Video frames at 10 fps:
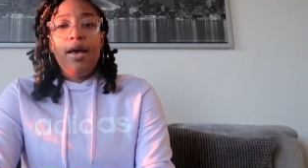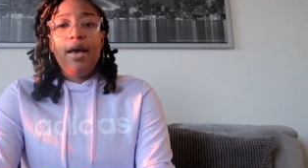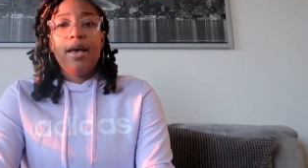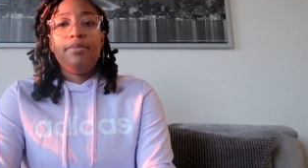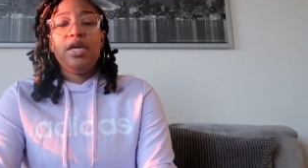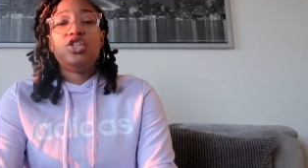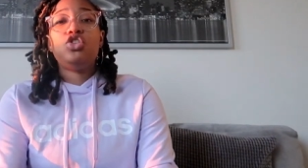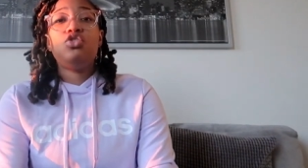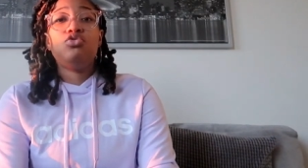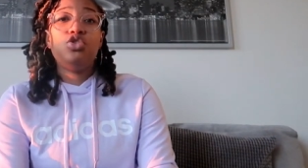um,
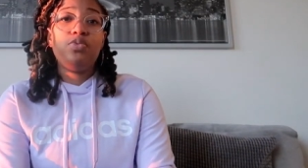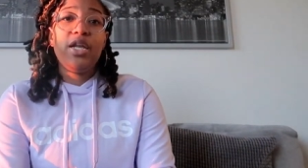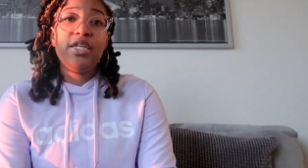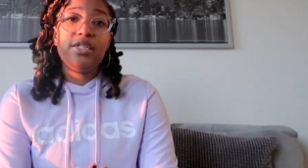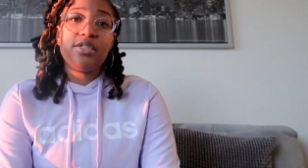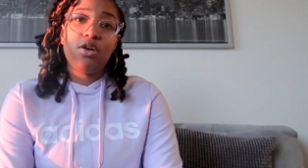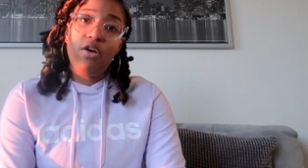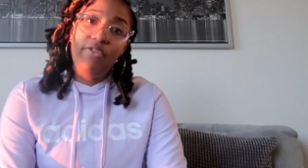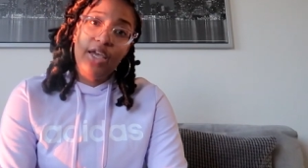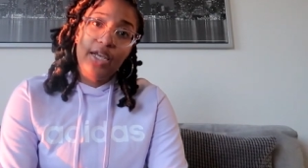it's usually
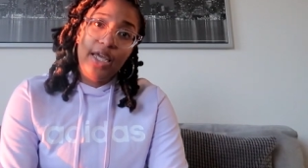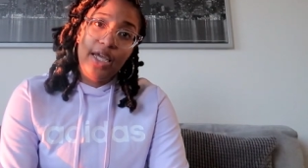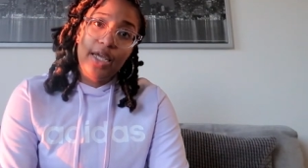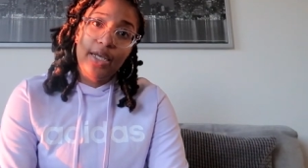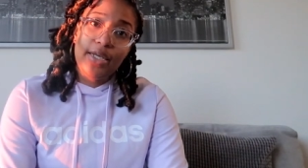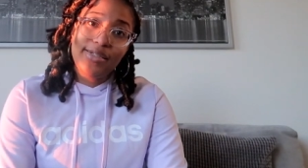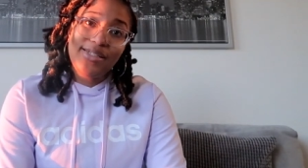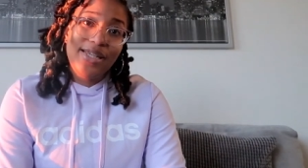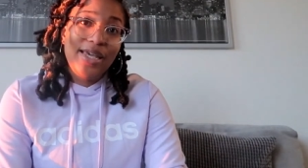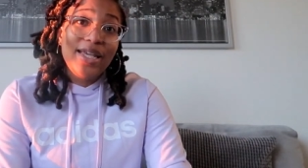discovered in
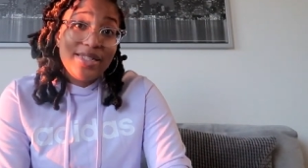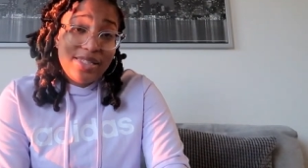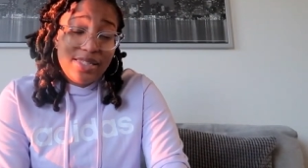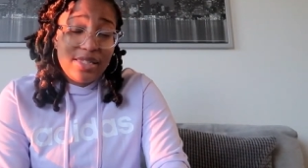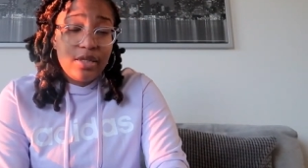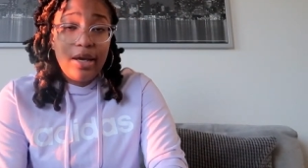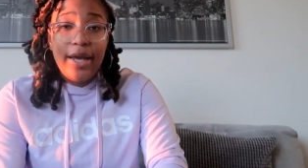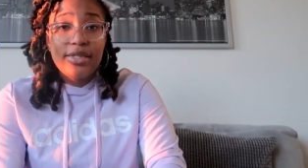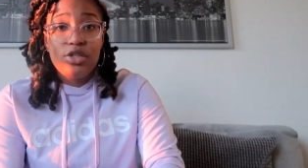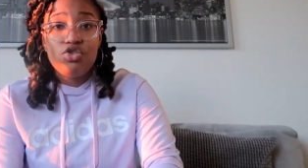teens
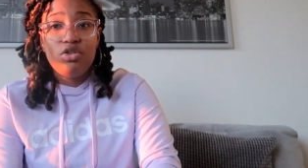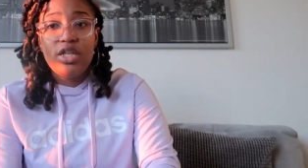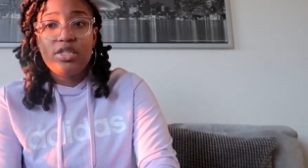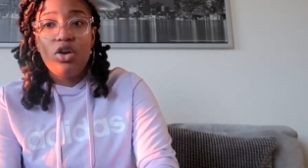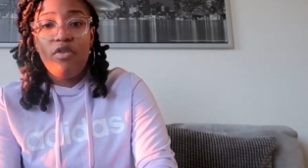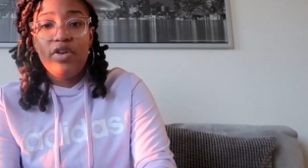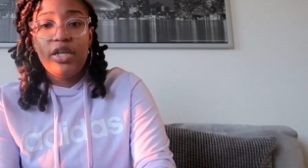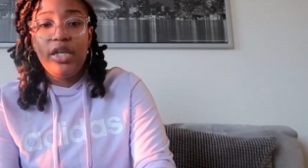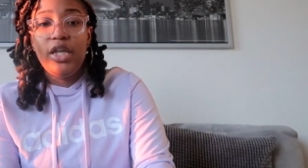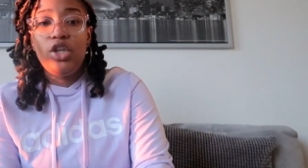it's usually
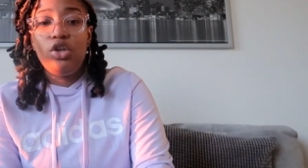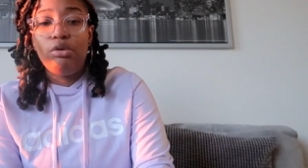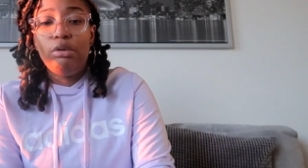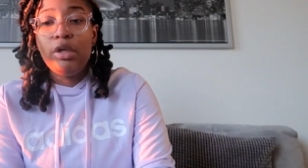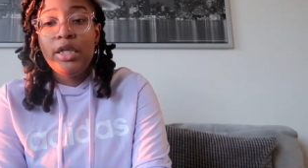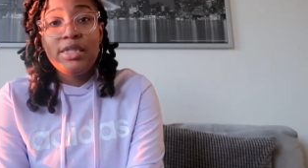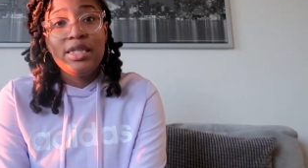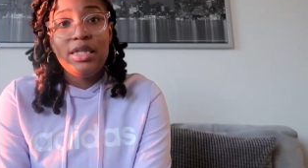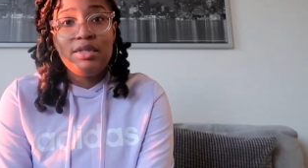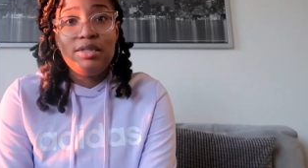discovered in your early
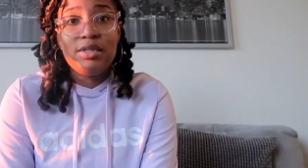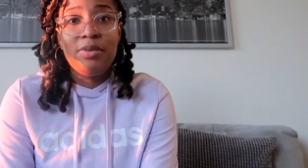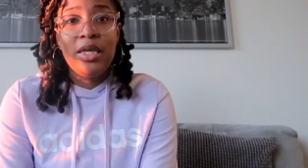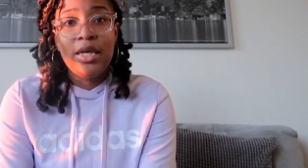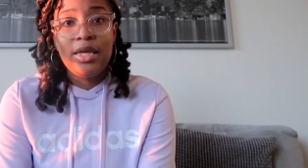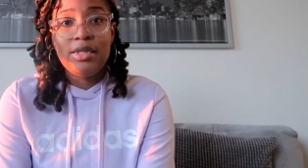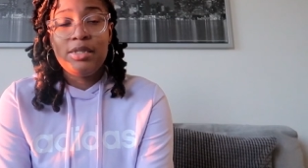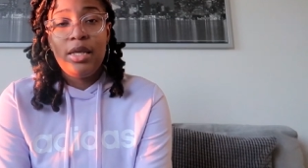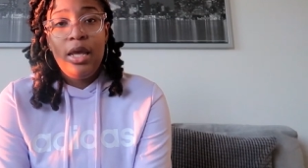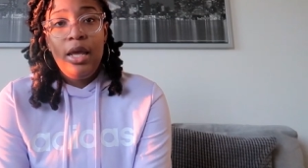teens
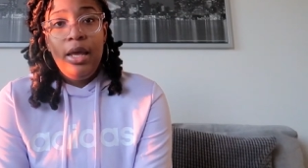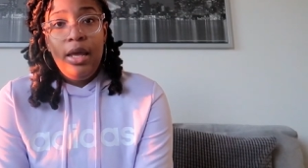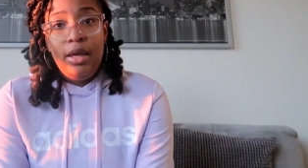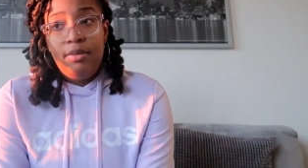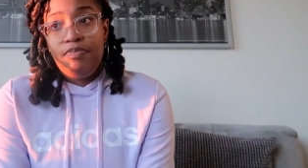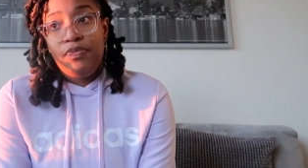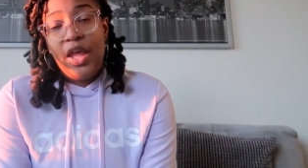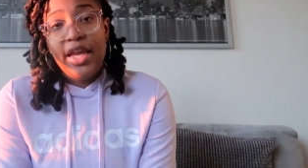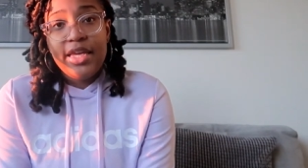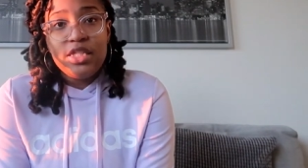because
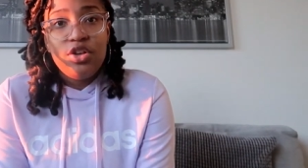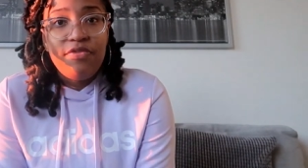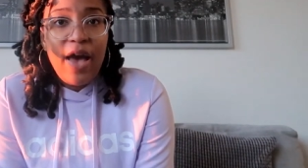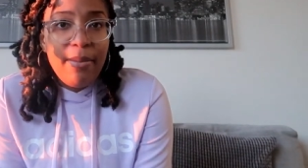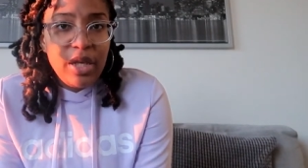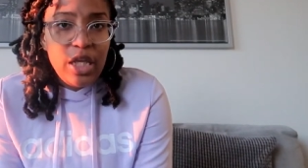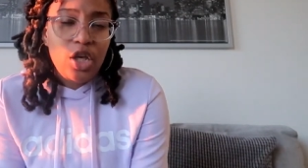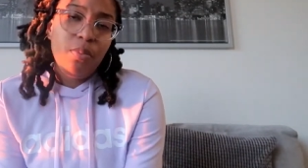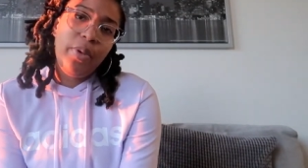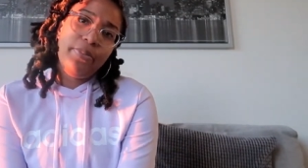I guess your family
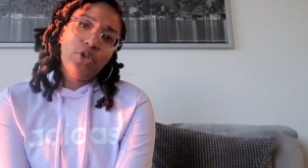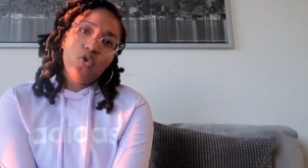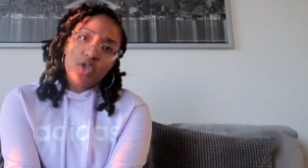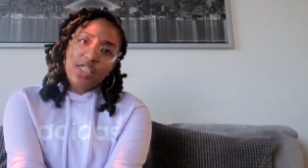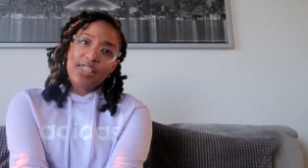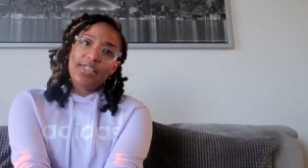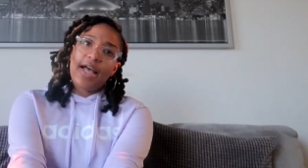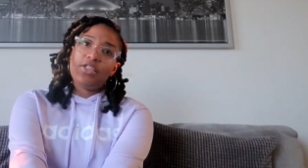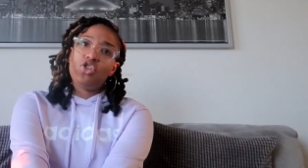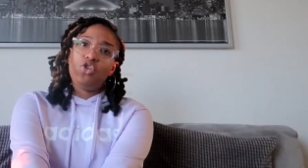your people notice
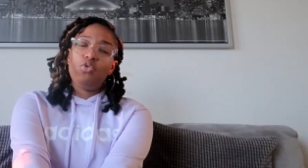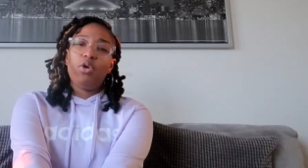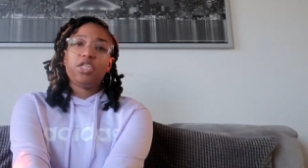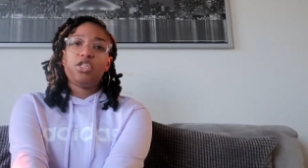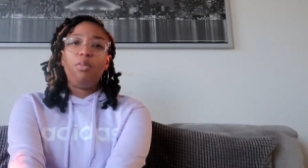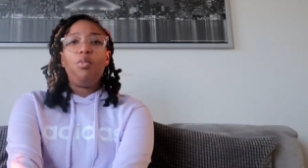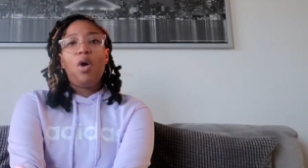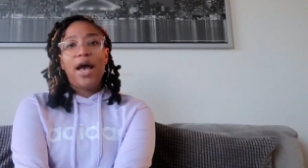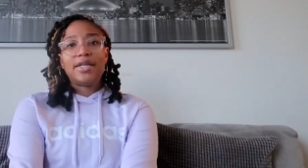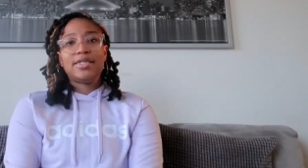that you are
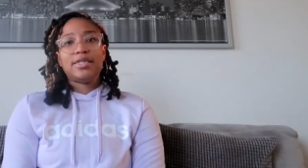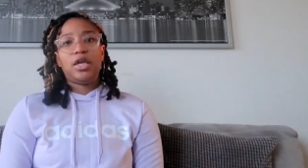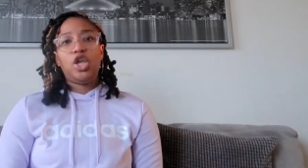somewhat